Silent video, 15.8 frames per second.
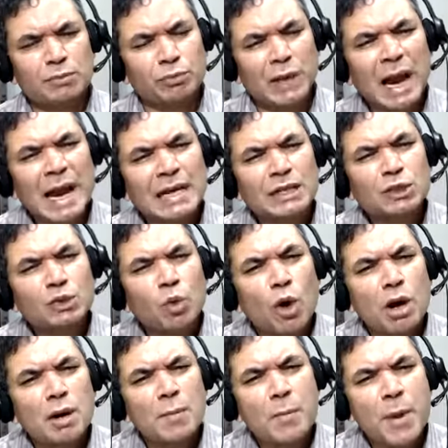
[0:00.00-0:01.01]
That's
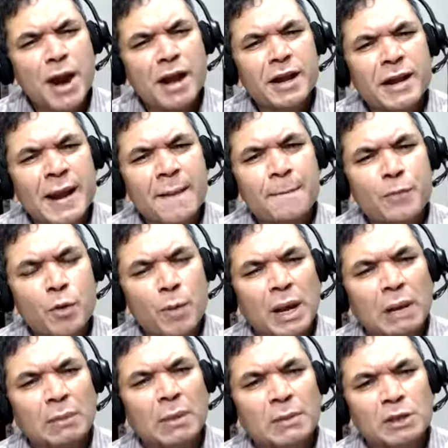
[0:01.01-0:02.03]
what made him to
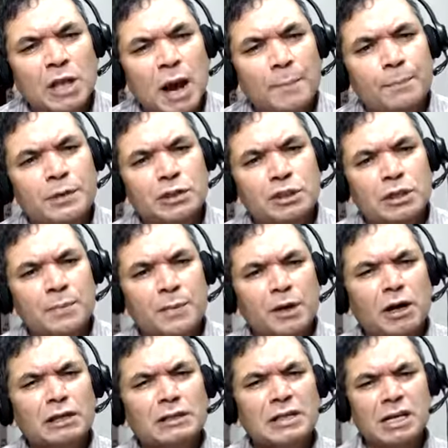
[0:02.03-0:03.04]
become Amitabh Bachchan,
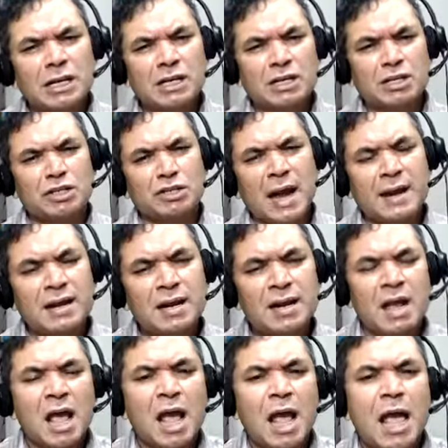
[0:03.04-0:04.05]
because then he decided
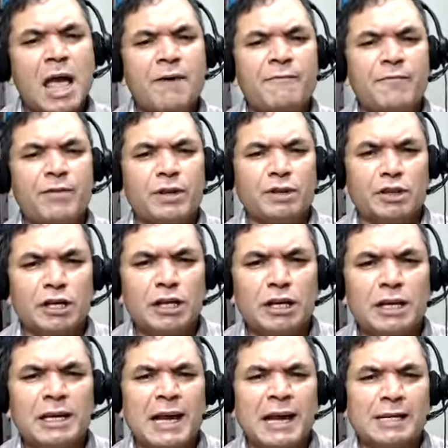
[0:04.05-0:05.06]
everything
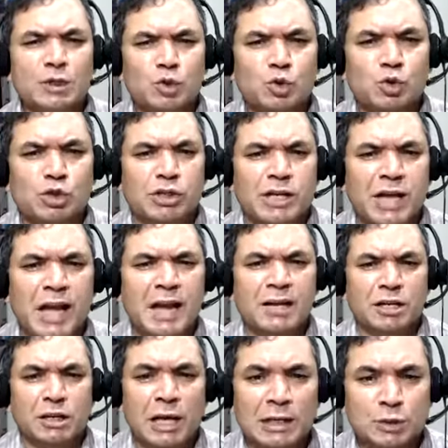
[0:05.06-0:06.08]
he has to create, he has to